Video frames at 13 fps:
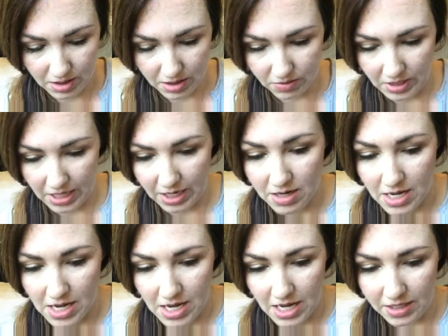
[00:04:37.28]
Okay,
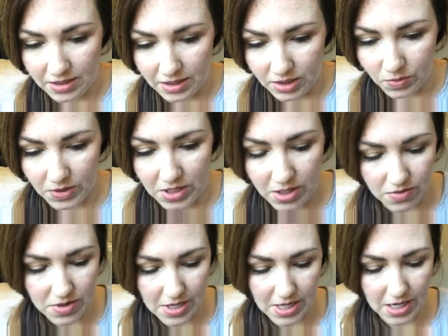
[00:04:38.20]
and since we
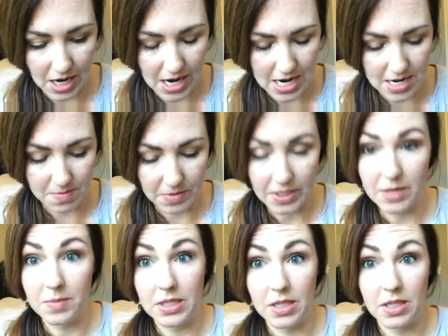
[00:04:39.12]
know that
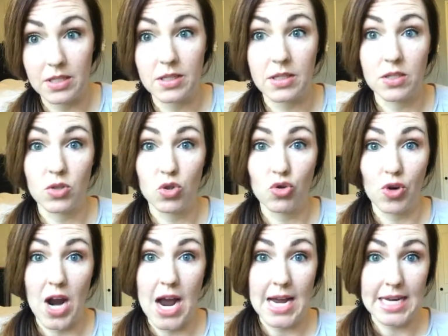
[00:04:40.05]
Lipsense
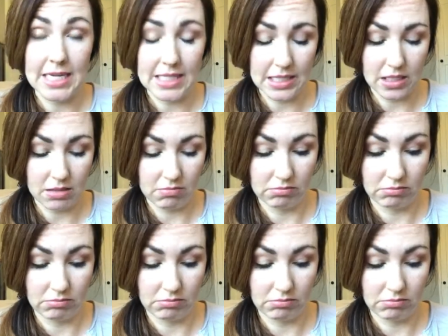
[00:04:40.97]
dries